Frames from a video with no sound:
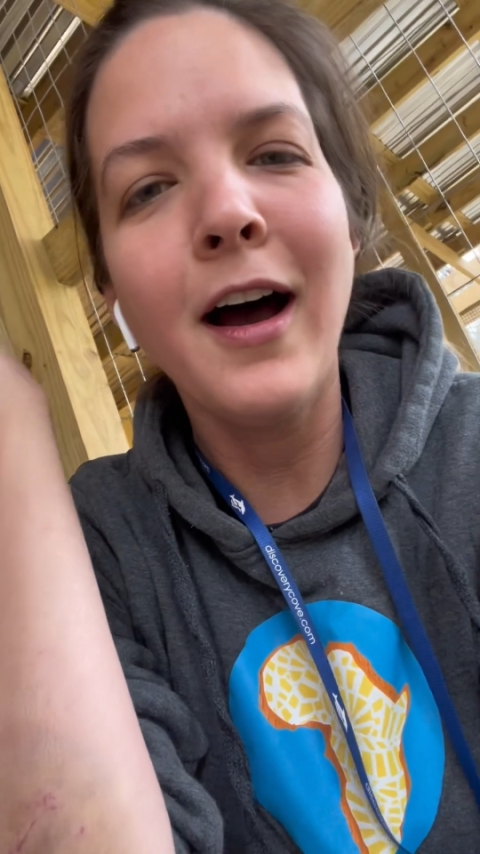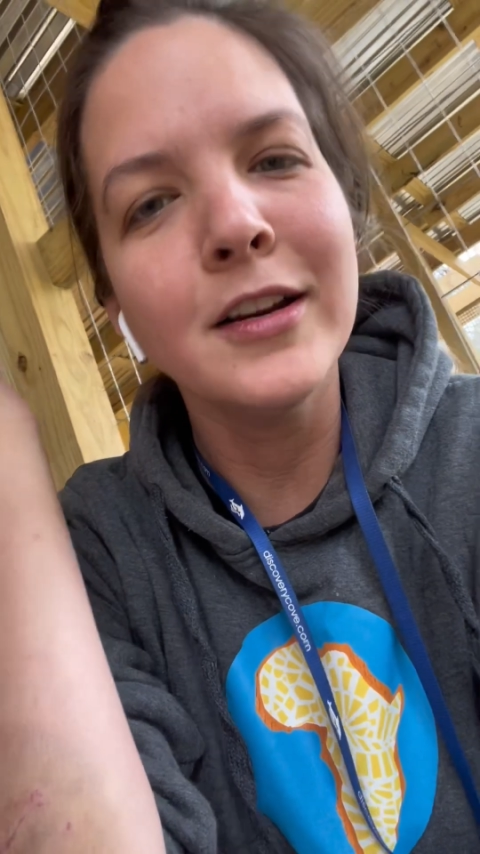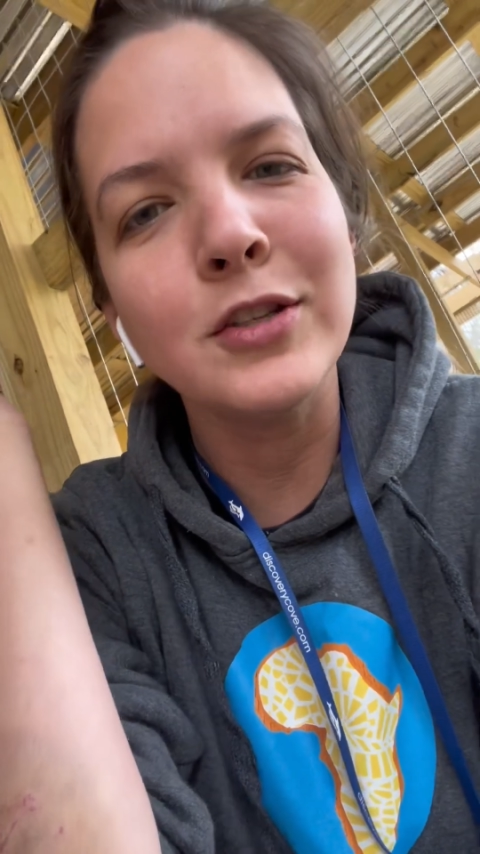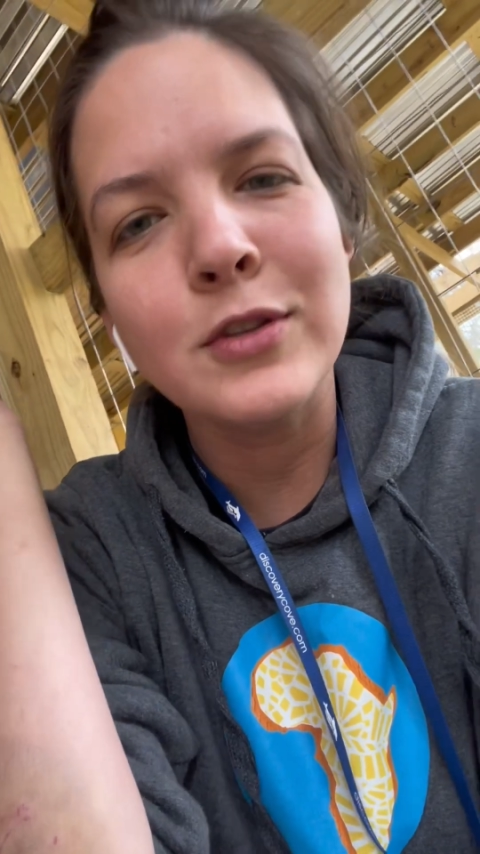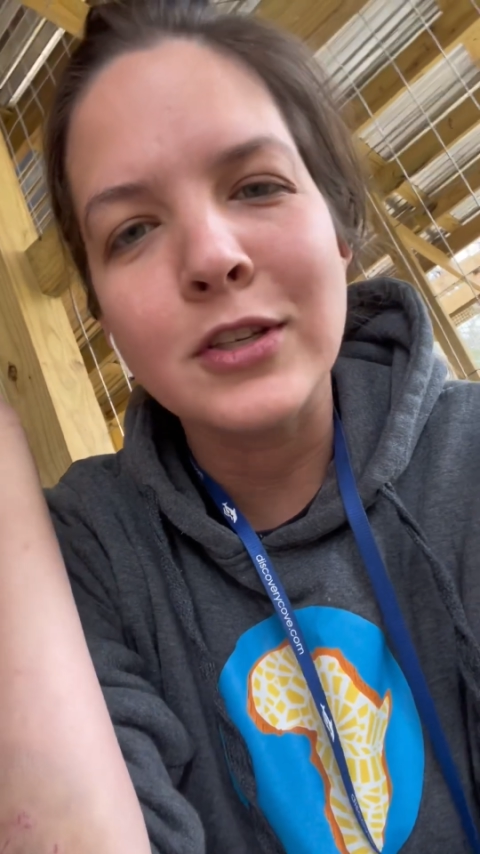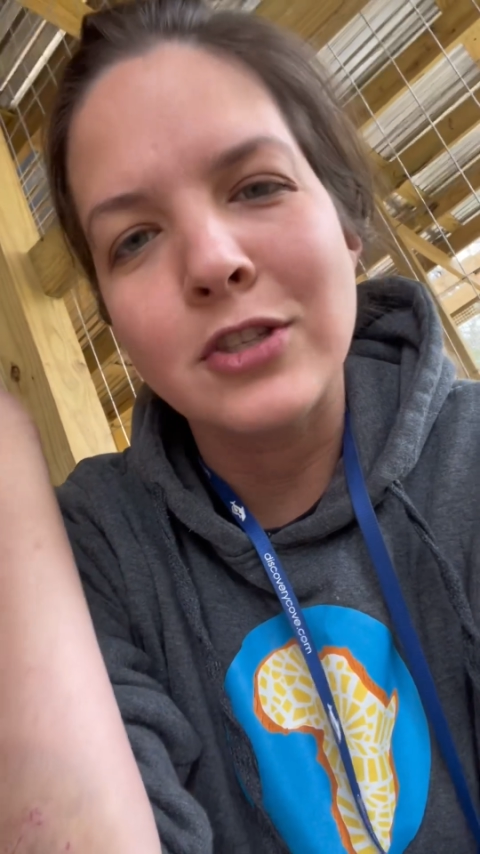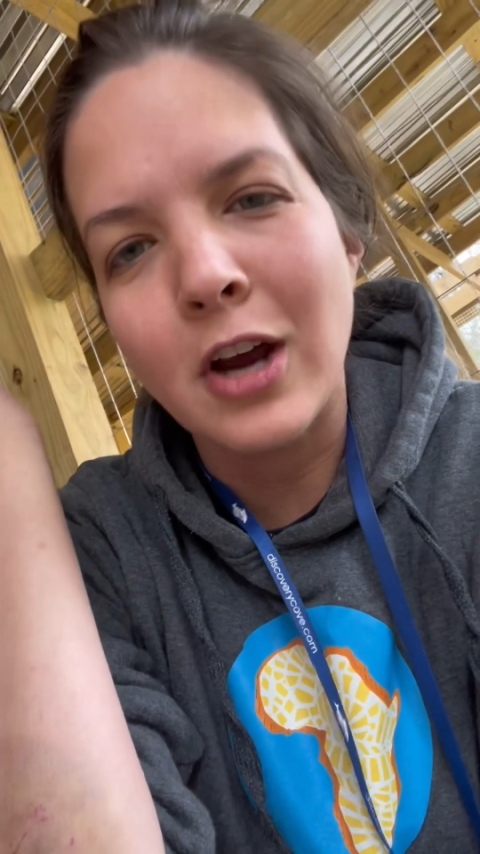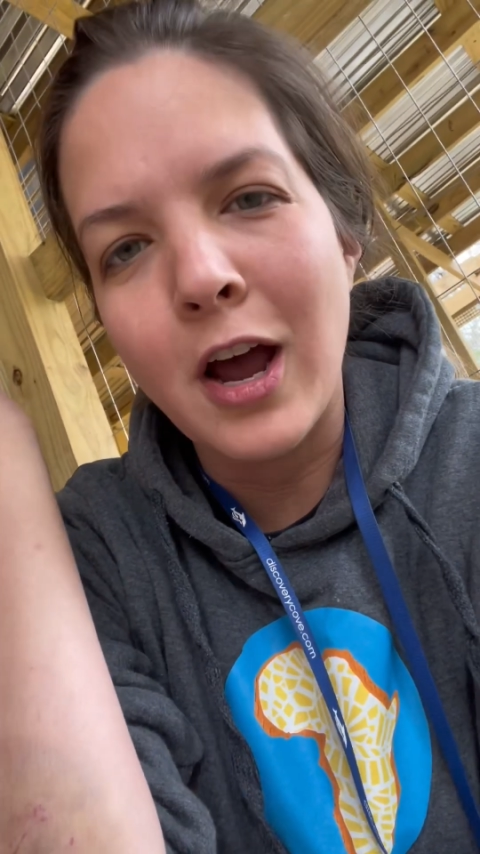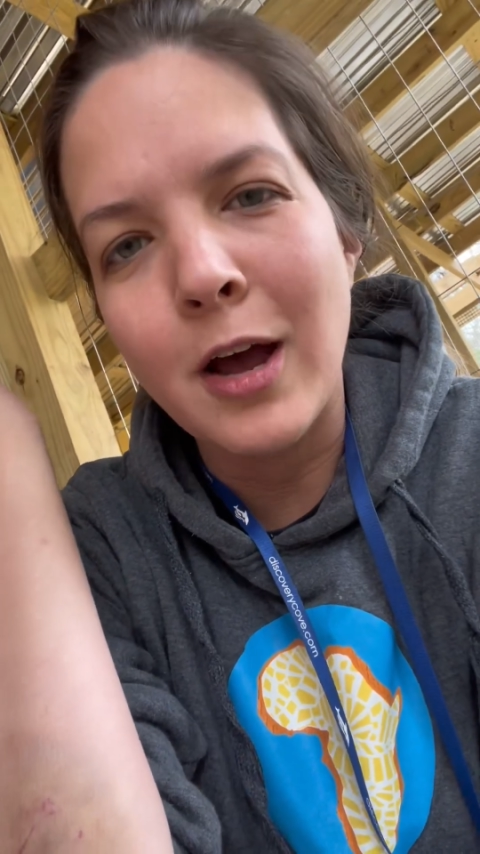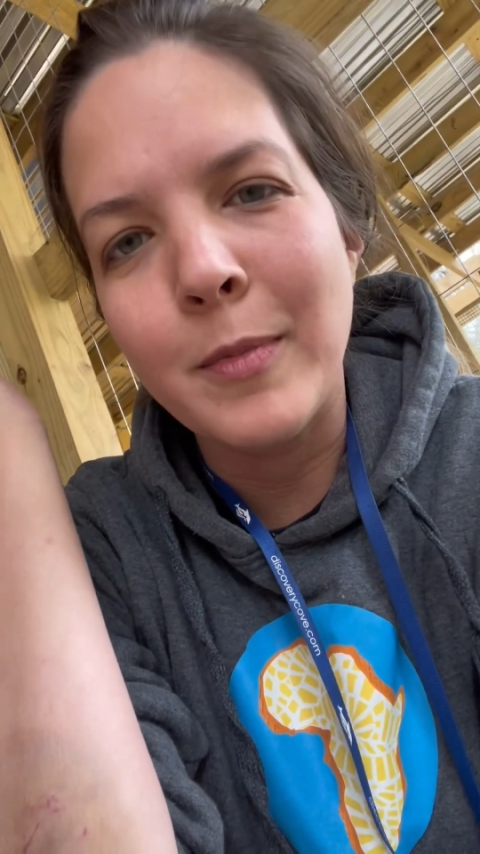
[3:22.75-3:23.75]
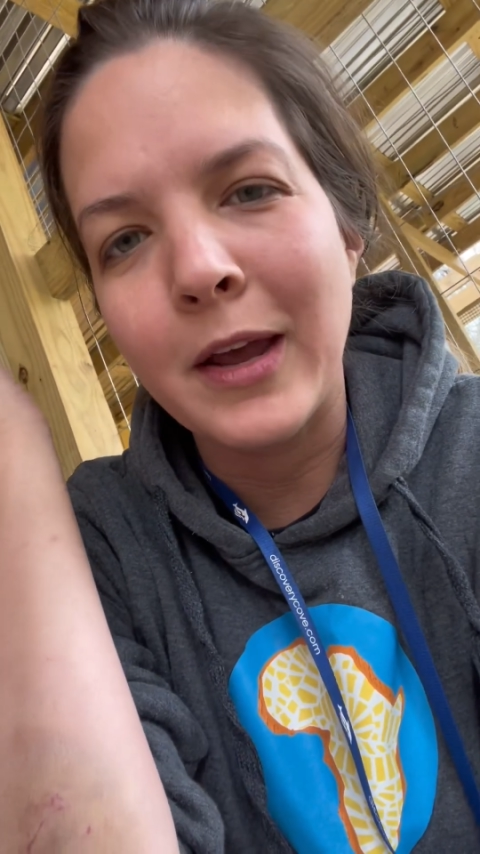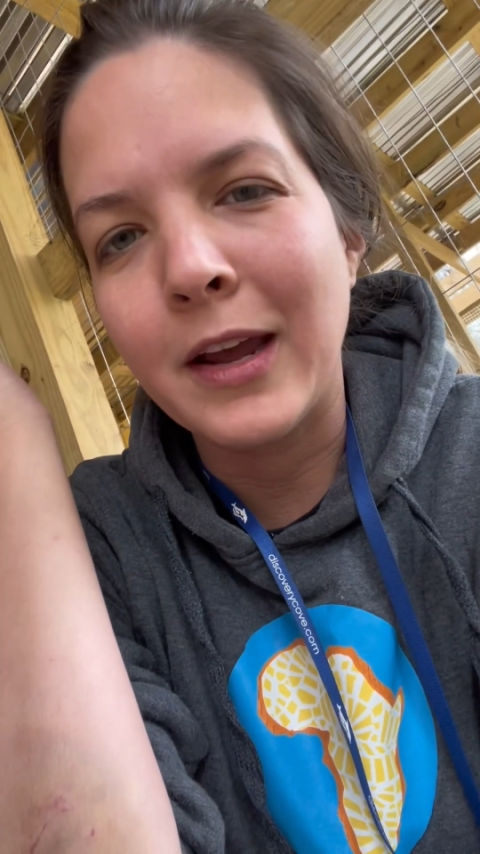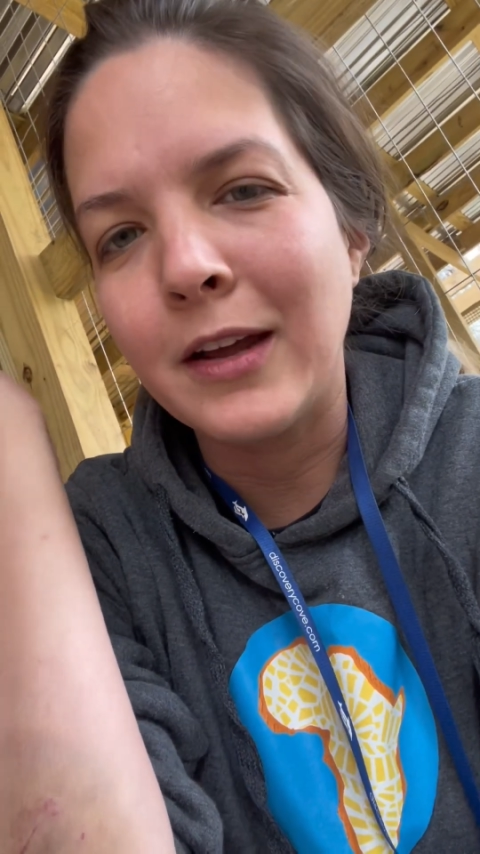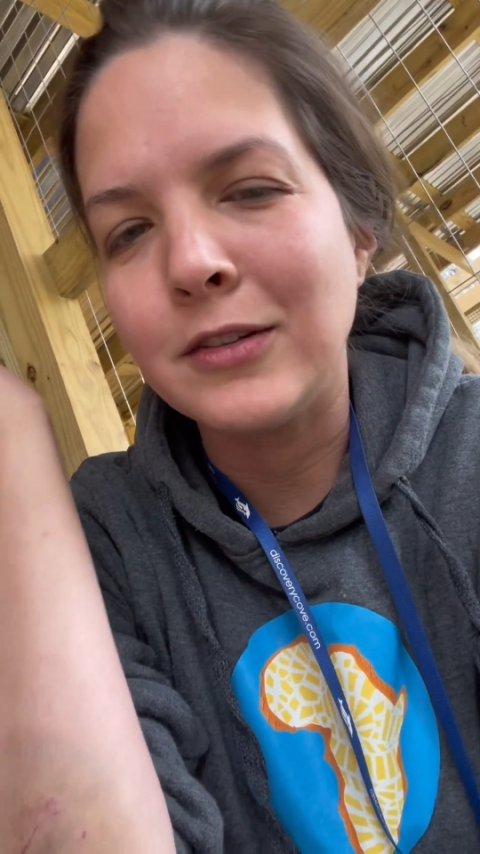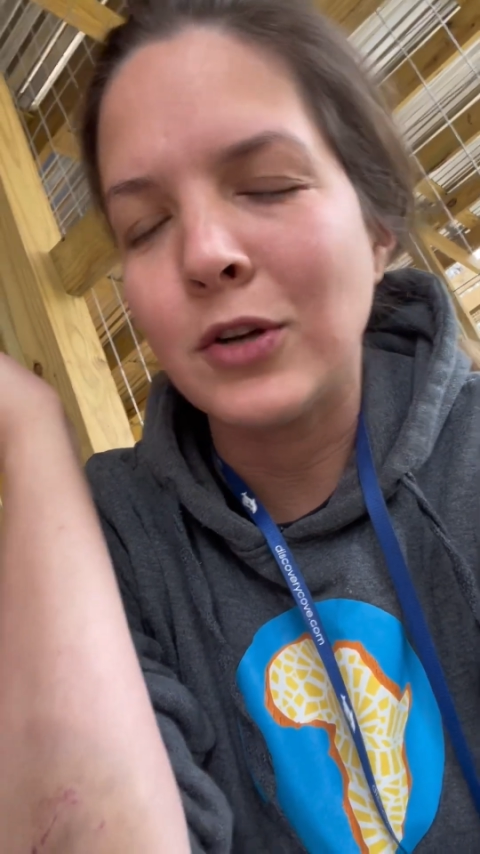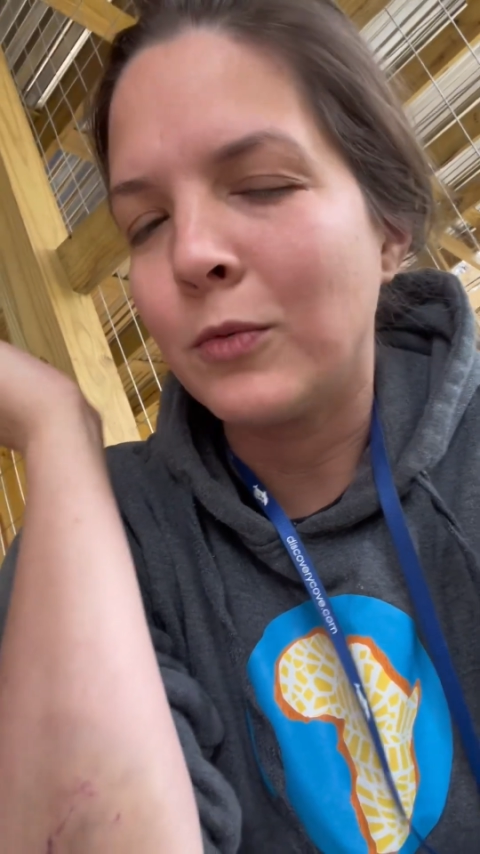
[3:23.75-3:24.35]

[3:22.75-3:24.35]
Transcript: I do this job and